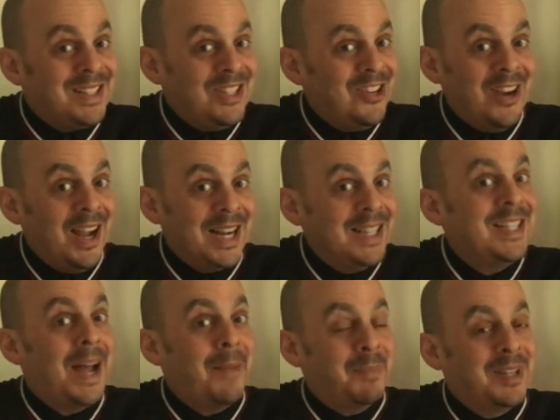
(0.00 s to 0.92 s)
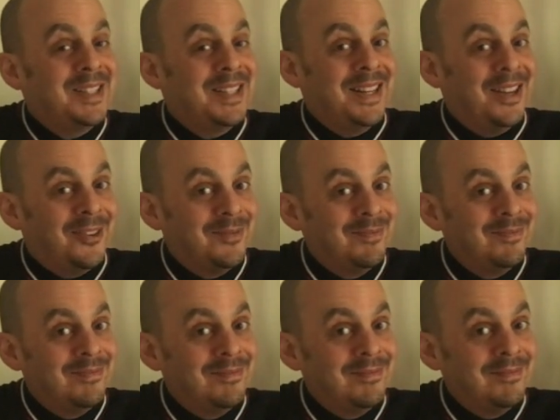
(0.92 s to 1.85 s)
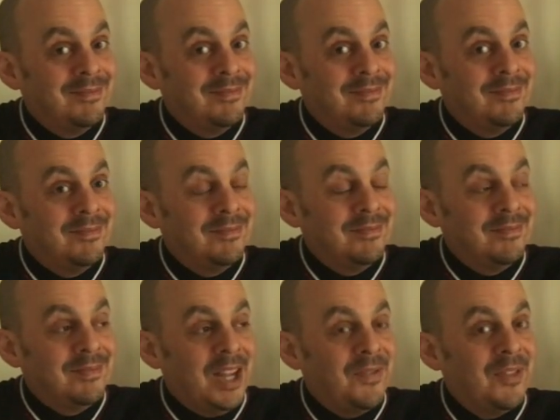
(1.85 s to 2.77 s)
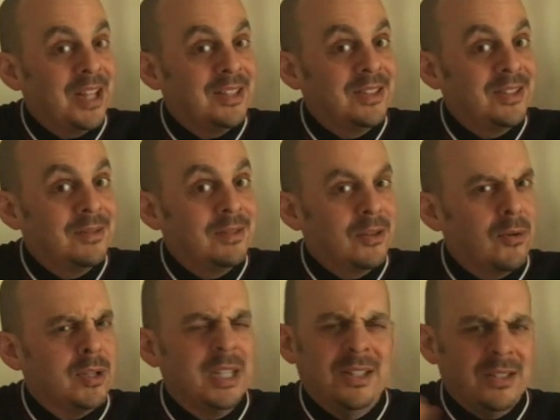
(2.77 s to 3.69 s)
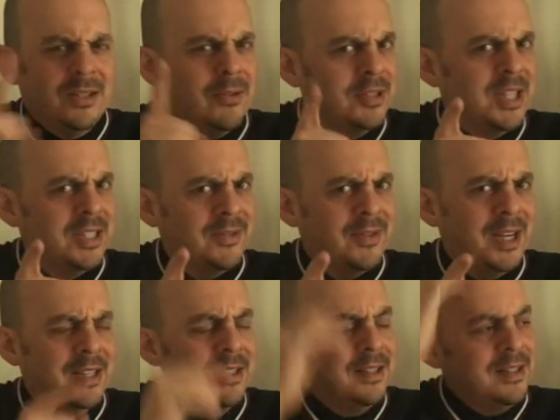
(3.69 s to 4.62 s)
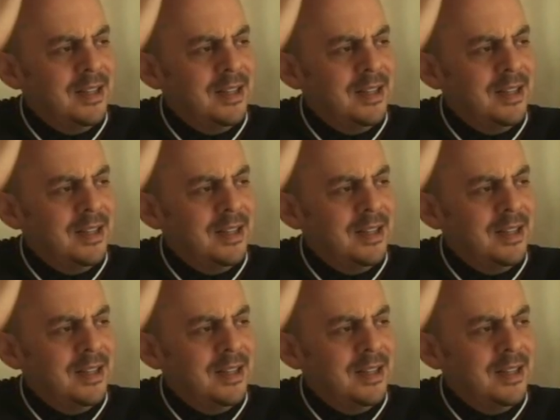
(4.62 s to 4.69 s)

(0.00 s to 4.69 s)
You're not going to top Casino. If it's Scorsese, right?